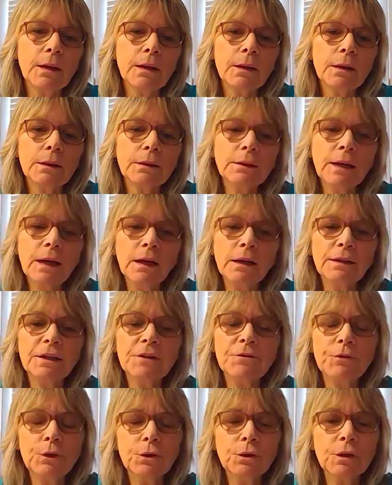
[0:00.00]
Yeah, if
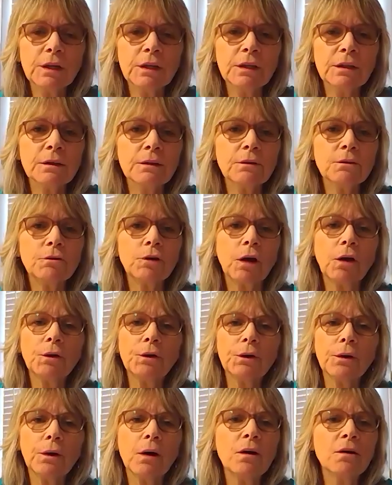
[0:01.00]
you can grow
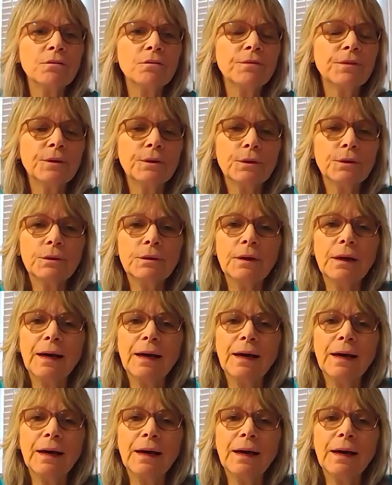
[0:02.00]
your own food,